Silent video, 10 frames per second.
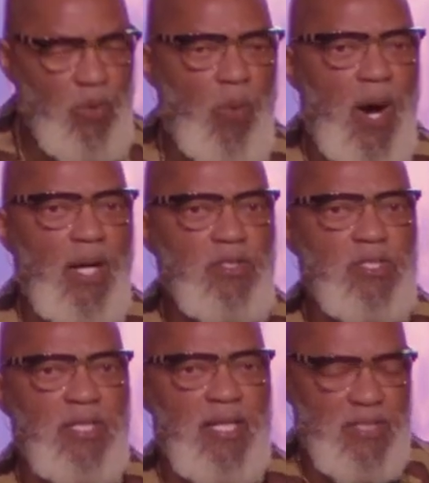He
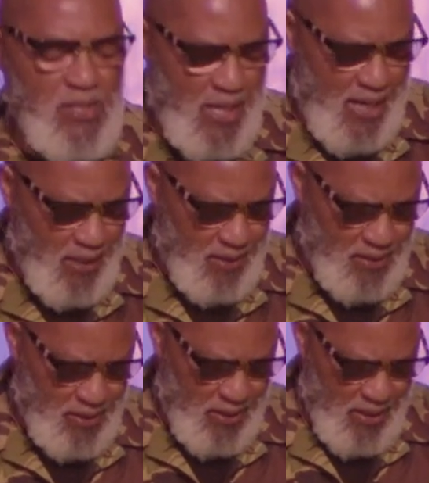watched in
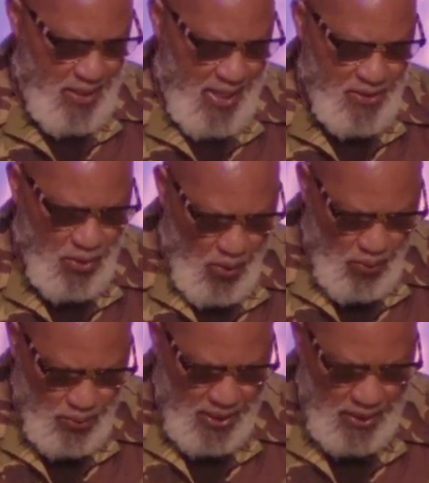silence as
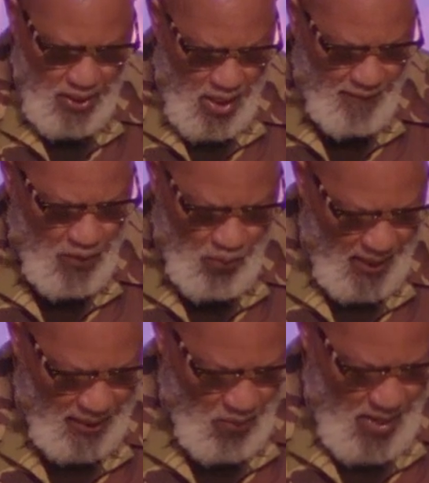those he loved
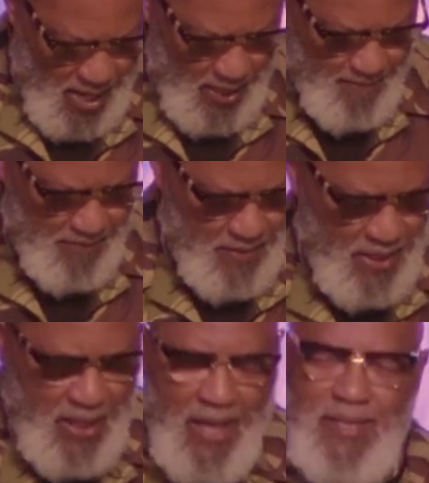ran away.
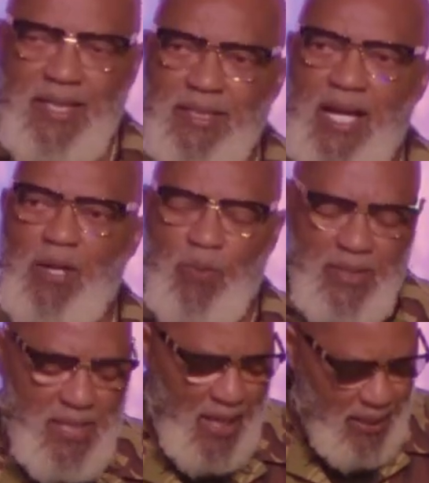He did not
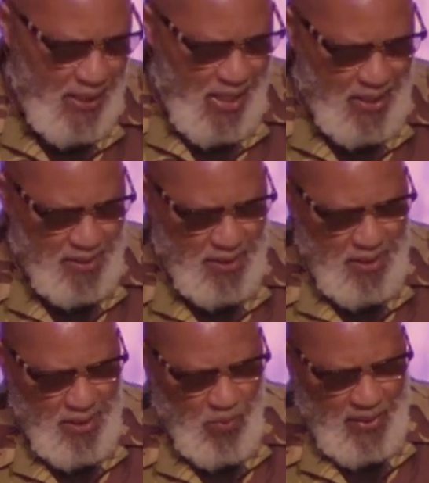retaliate
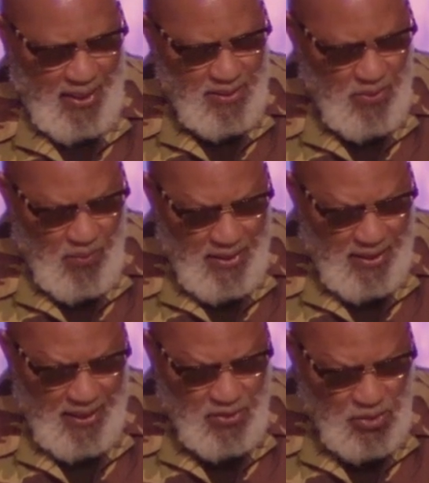when the, when
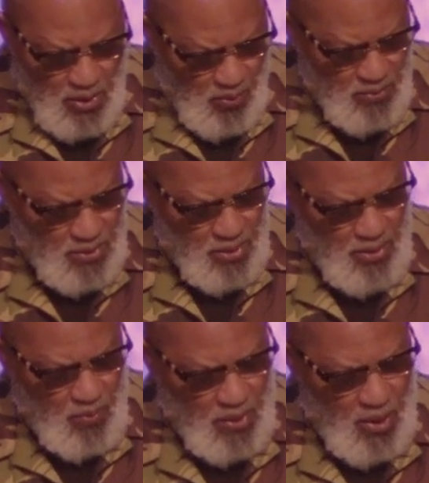the insults
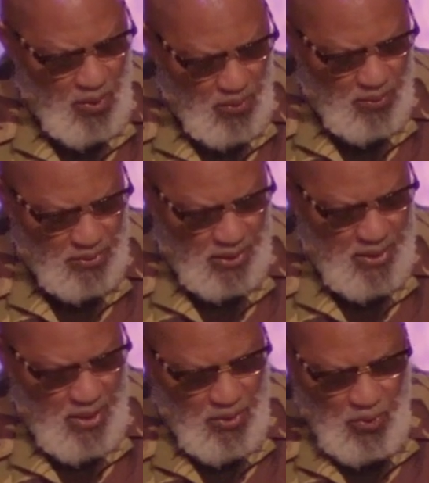were hurled,
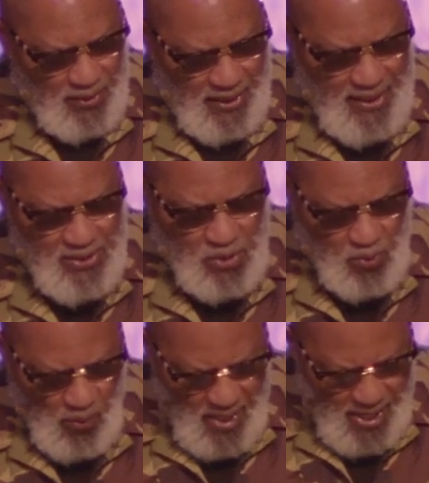nor did he
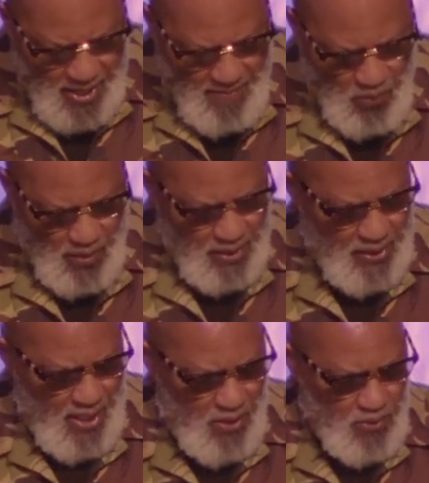scream when the
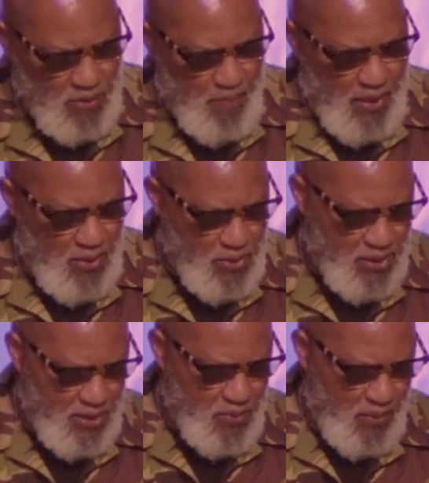nails
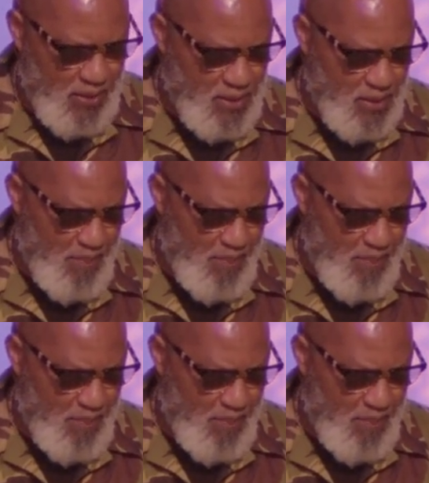pierced his wrist.